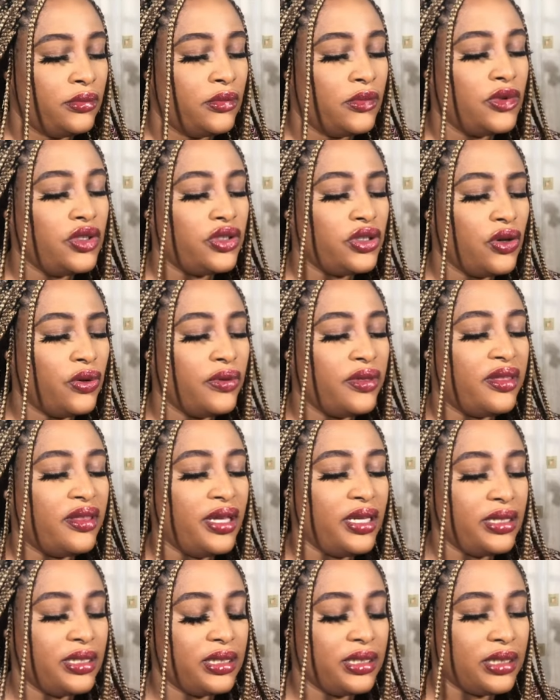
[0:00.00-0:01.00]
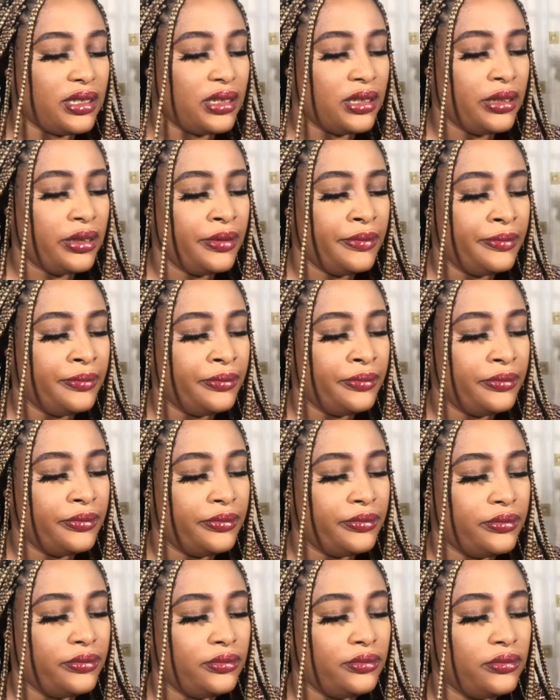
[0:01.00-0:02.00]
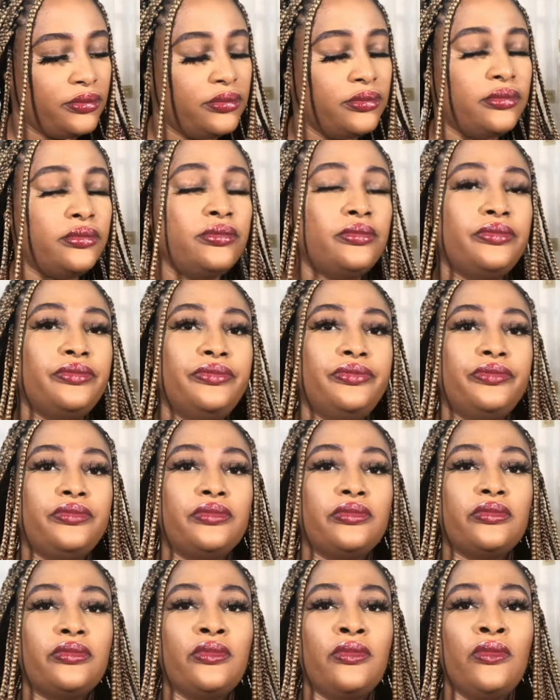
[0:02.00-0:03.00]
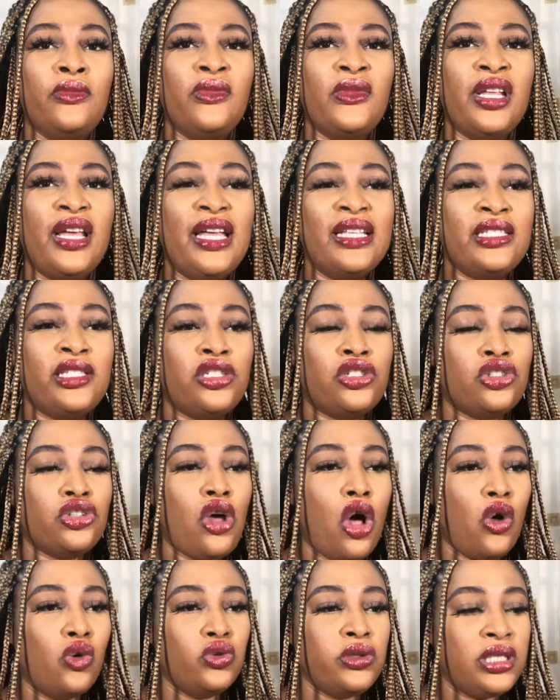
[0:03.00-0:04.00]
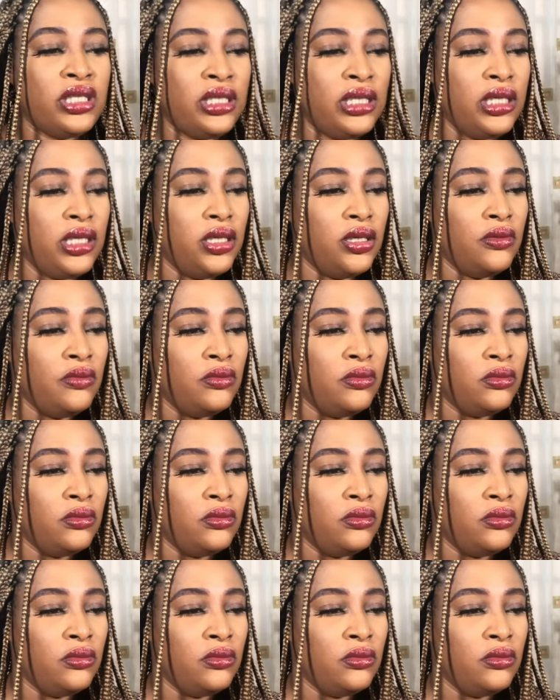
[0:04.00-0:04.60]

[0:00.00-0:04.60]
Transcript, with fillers: So this, hmm, it's salty.